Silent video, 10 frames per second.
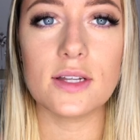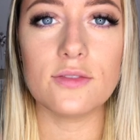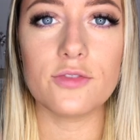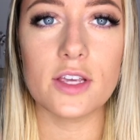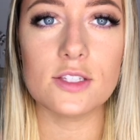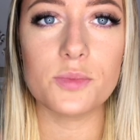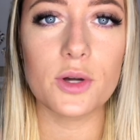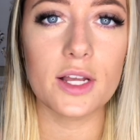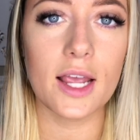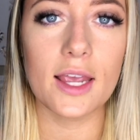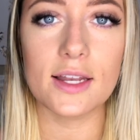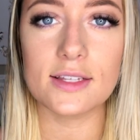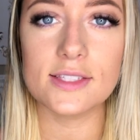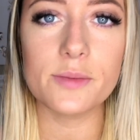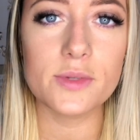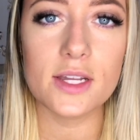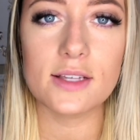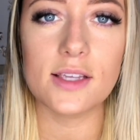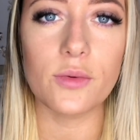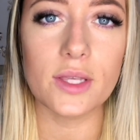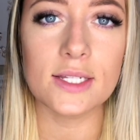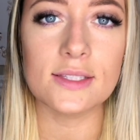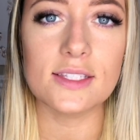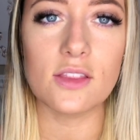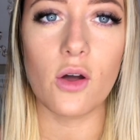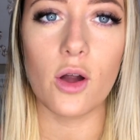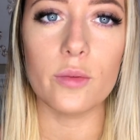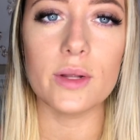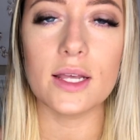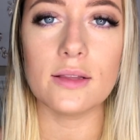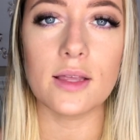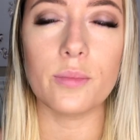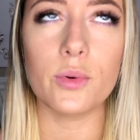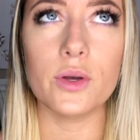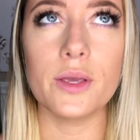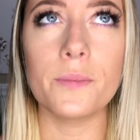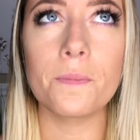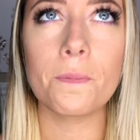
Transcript: on Facebook, and I had accepted it because I really didn't see the harm in it at that point.